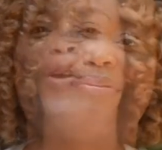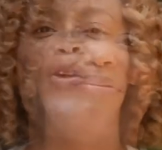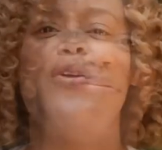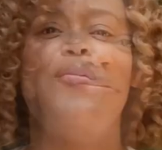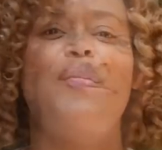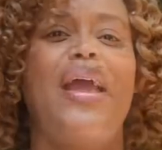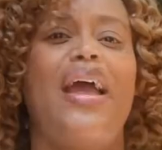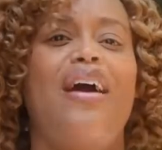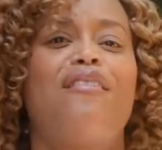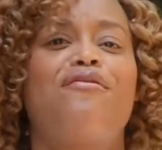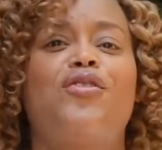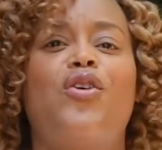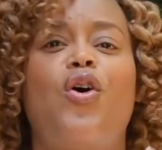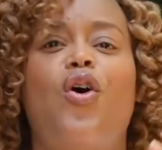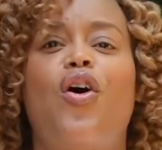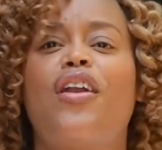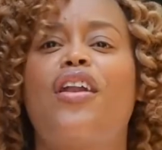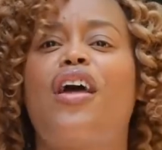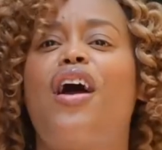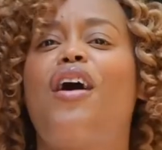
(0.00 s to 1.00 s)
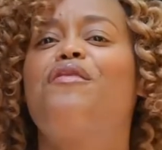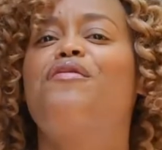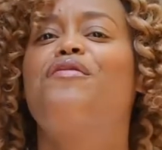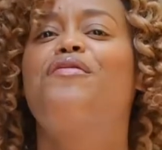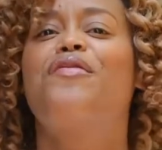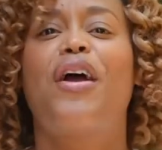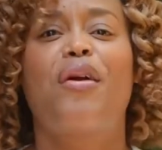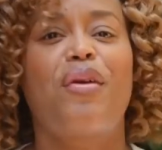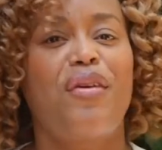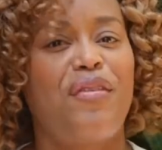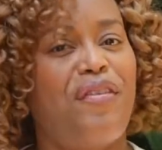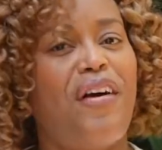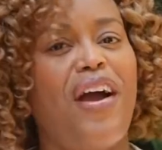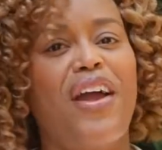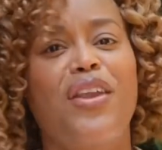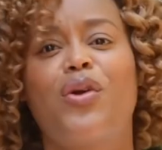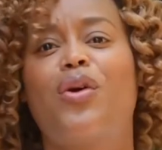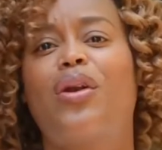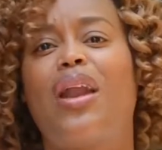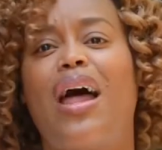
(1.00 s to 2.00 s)
You may have gone very
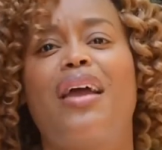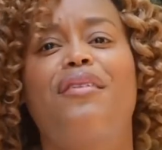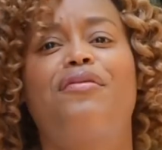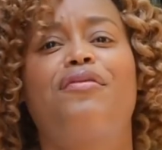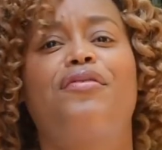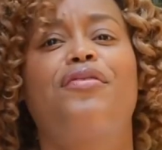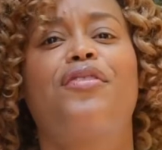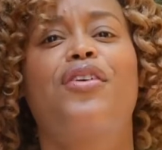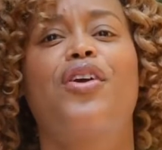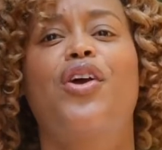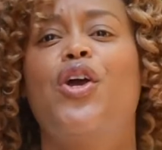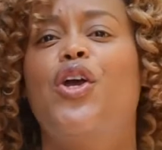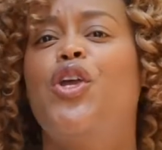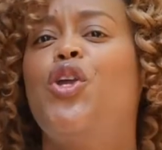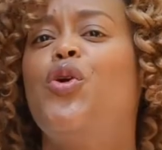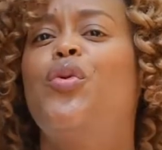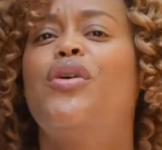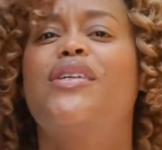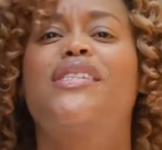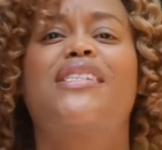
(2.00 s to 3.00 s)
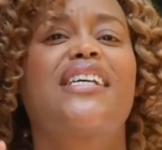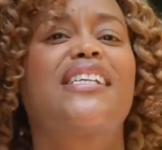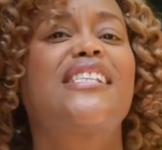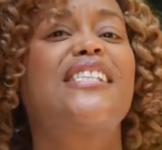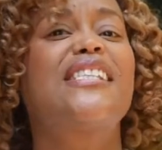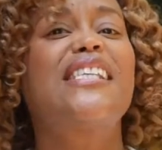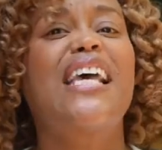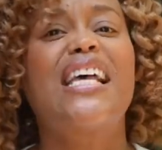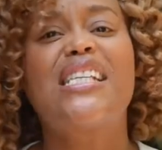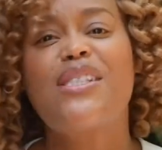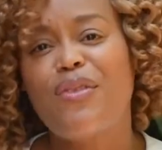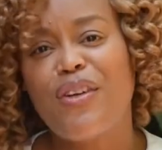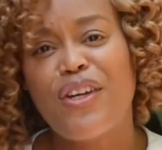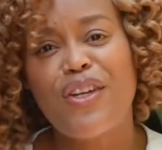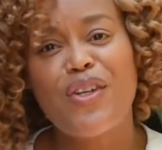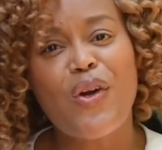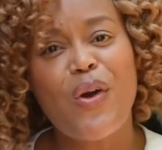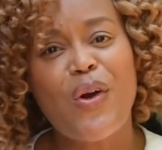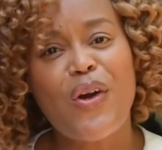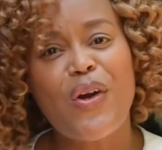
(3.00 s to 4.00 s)
far in your life. You were successful
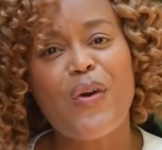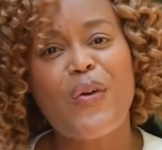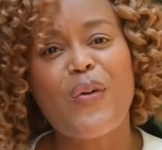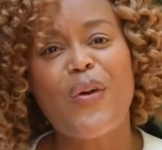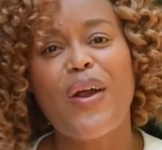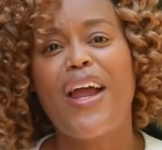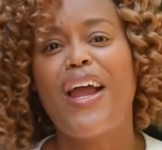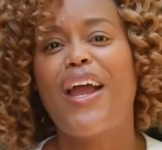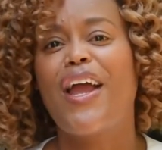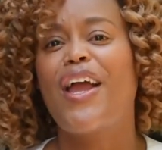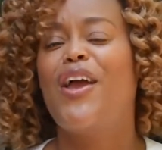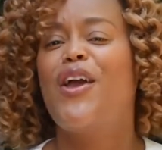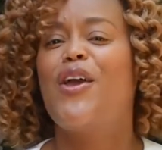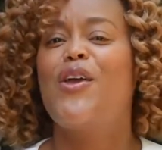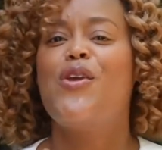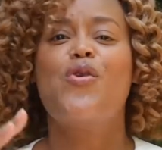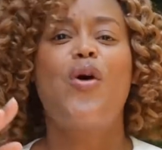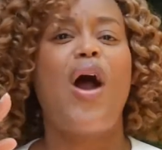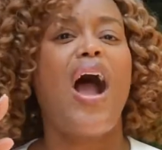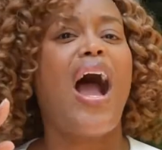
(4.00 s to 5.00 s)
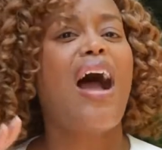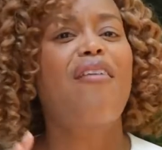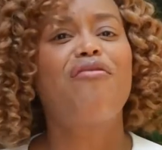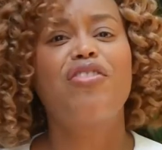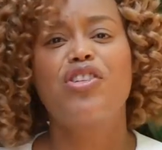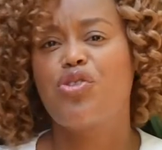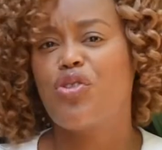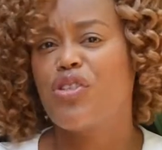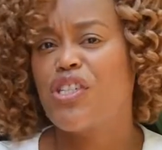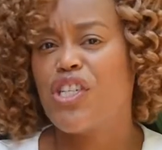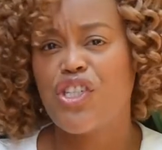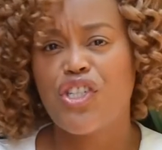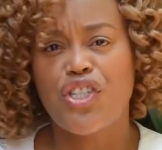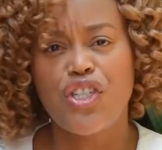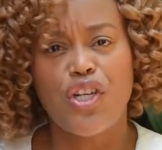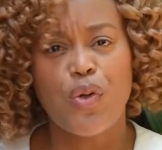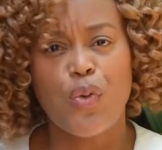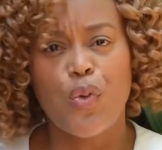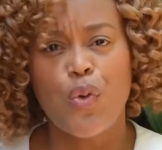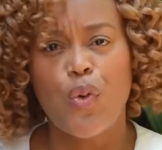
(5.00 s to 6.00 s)
in your career, you have a
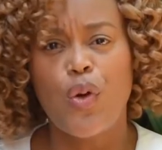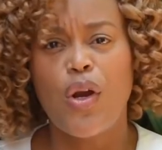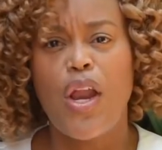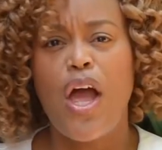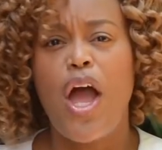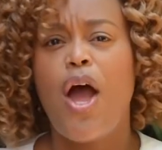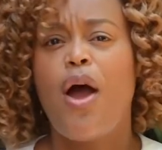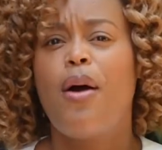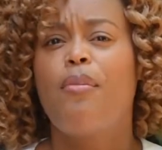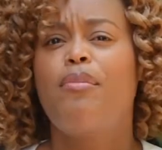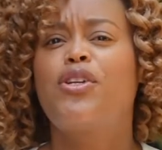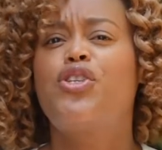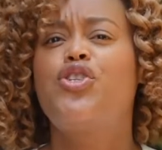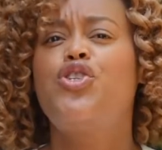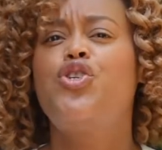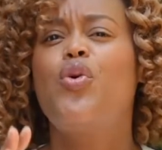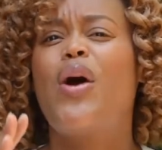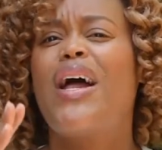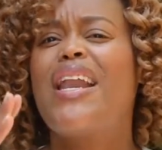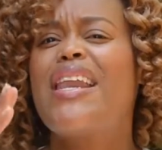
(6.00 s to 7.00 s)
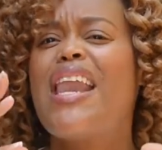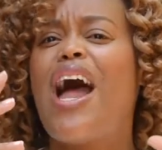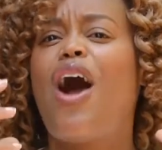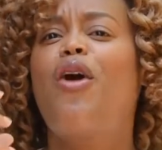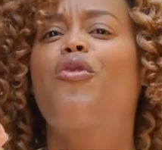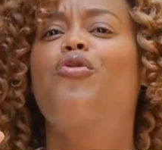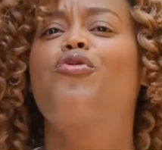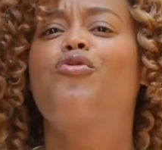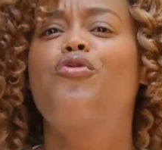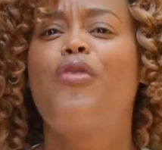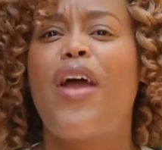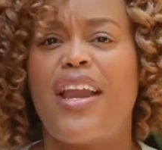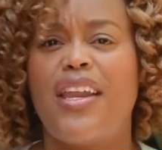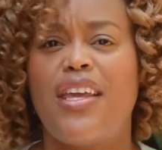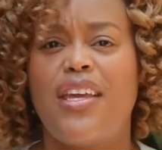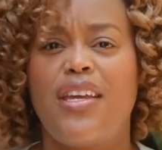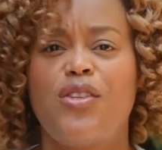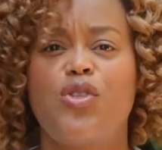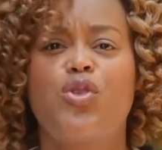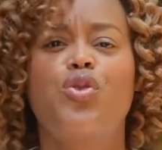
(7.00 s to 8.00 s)
traditional role, but you are now
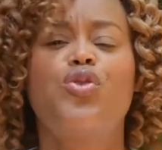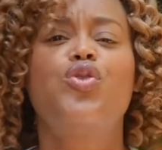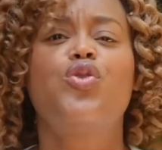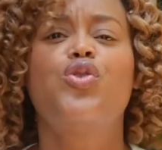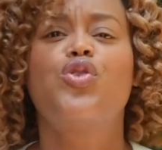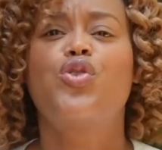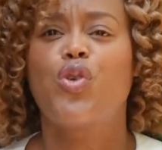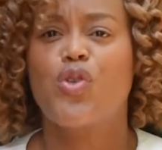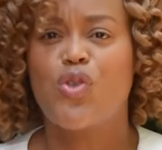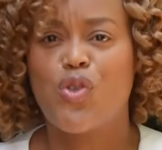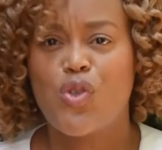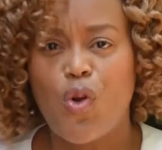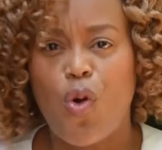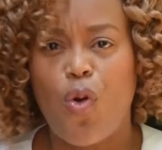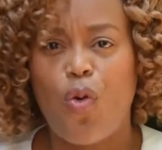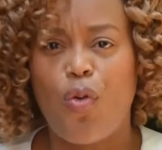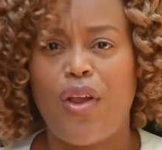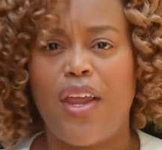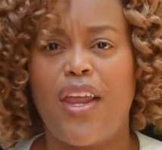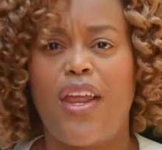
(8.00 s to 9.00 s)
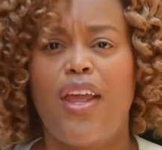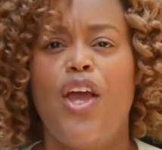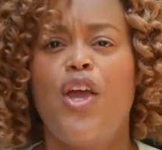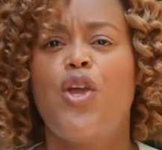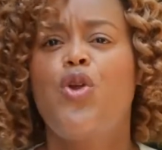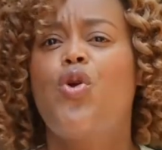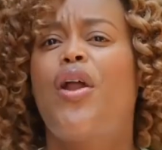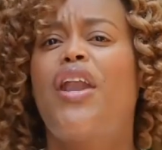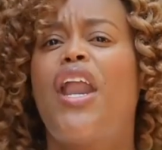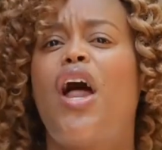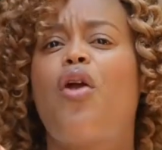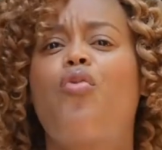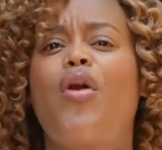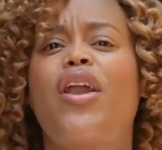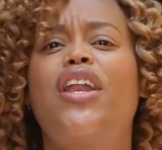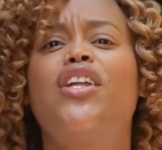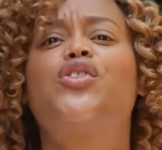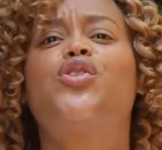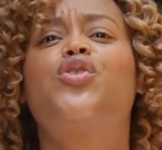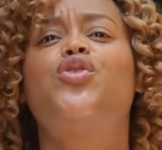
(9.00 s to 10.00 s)
ready to use your story. You are now
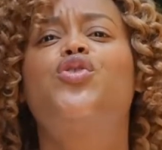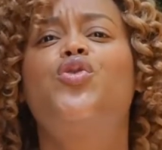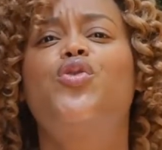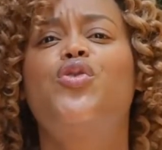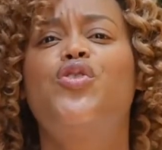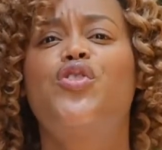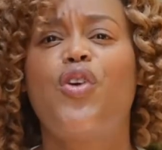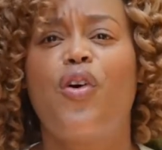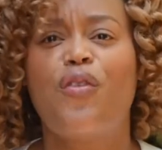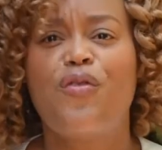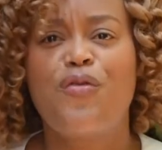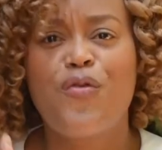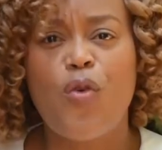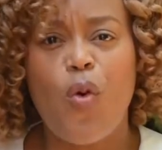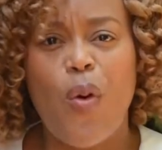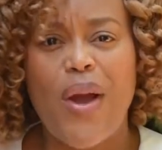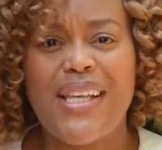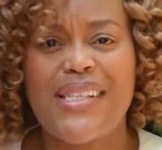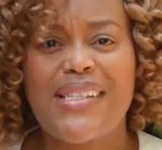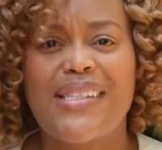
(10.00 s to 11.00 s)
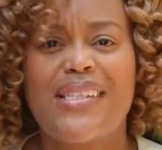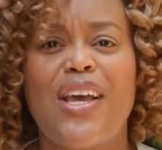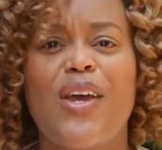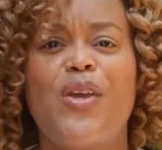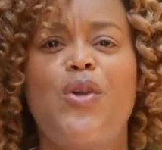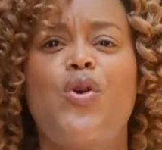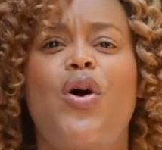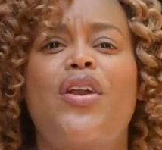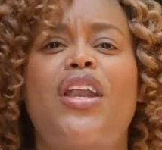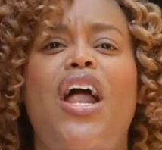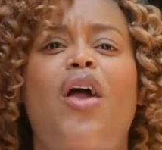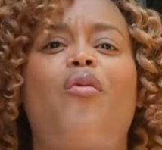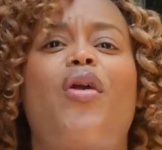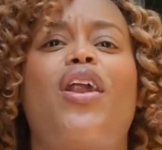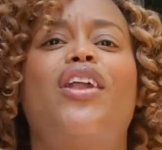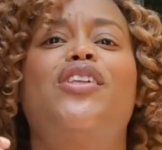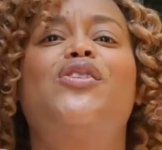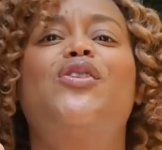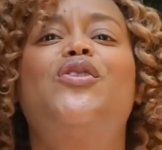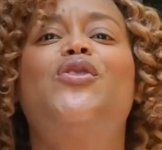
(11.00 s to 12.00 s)
ready to use your voice. You are now
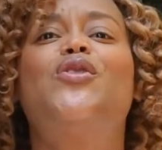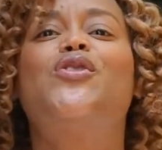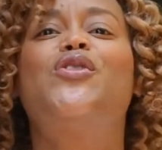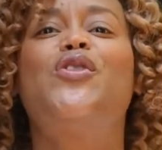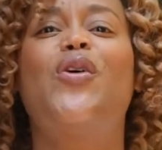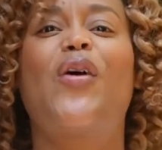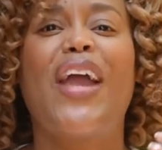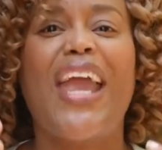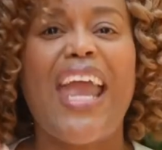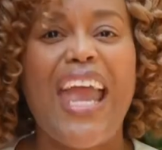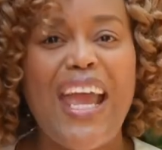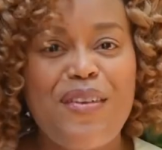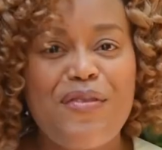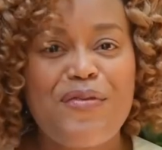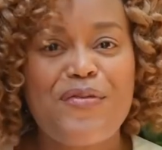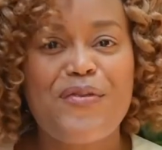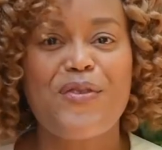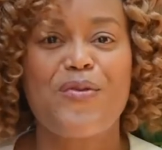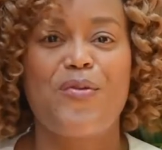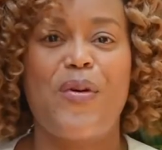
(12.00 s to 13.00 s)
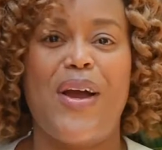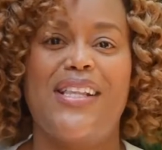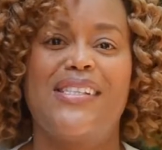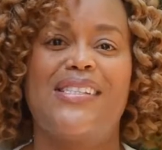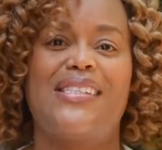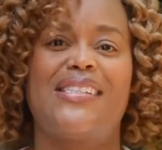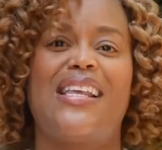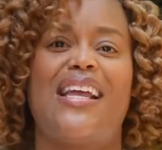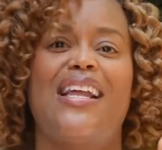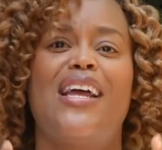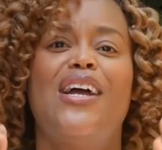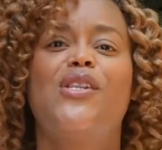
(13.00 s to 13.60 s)
ready to use your influence